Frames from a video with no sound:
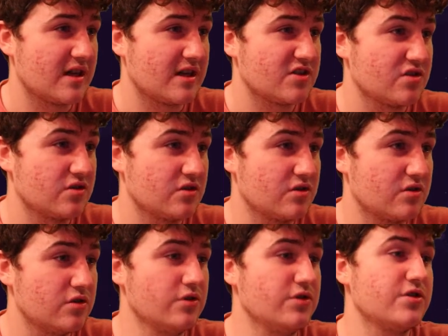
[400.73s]

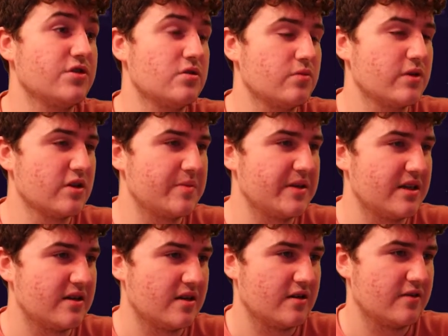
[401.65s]
So Udo will
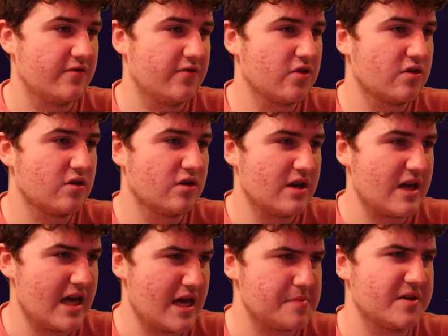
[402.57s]
be for
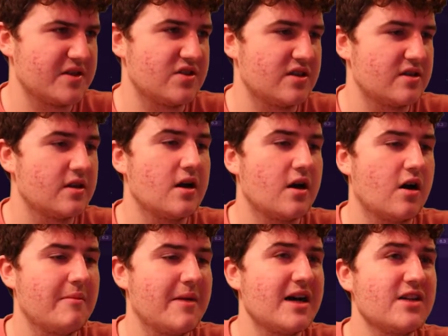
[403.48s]
Edmonton.
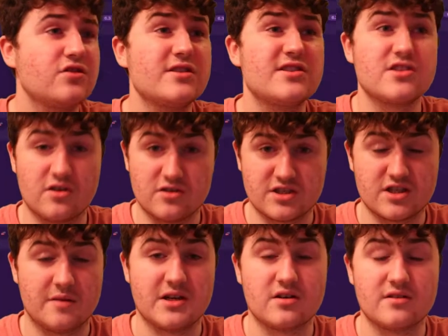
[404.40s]
Armando is not
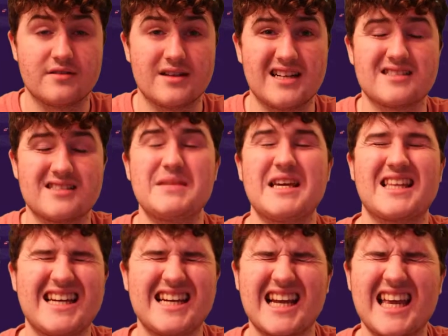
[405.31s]
coming on. Let's make
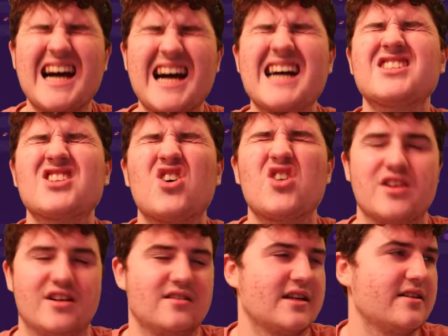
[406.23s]
that
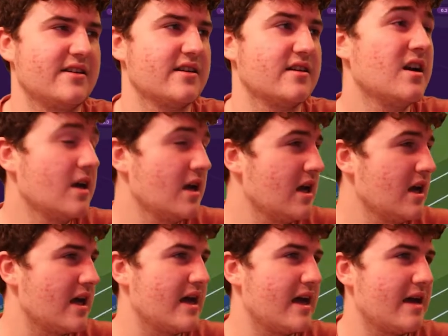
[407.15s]
categorically clear.
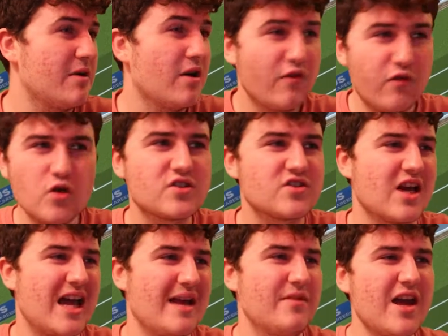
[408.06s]
Full
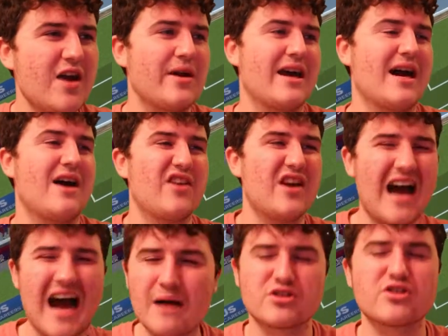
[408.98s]
time, there we have it.
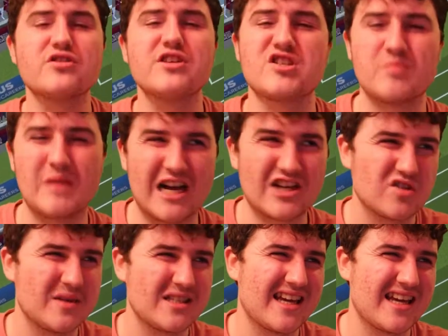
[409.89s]
Absolutely smashed
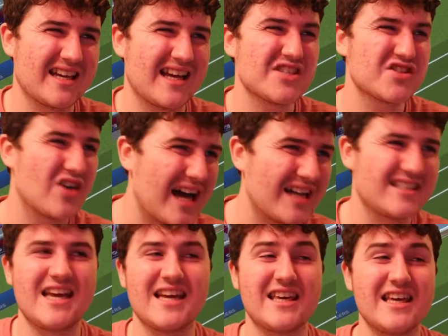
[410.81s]
them at Tynecastle. And
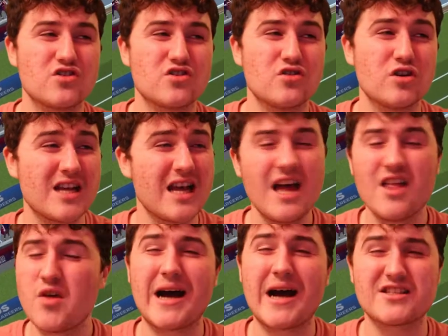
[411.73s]
Hickey scored,
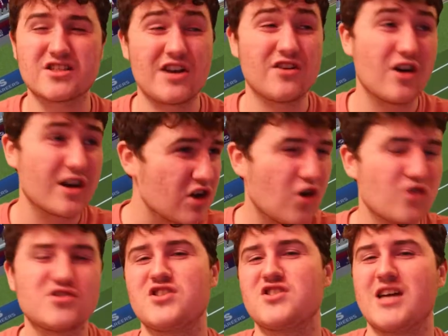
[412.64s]
the Basque General, and
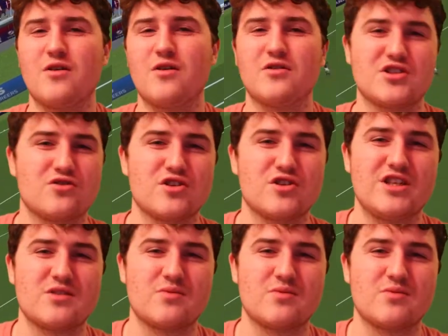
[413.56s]
Contessau on the score sheet as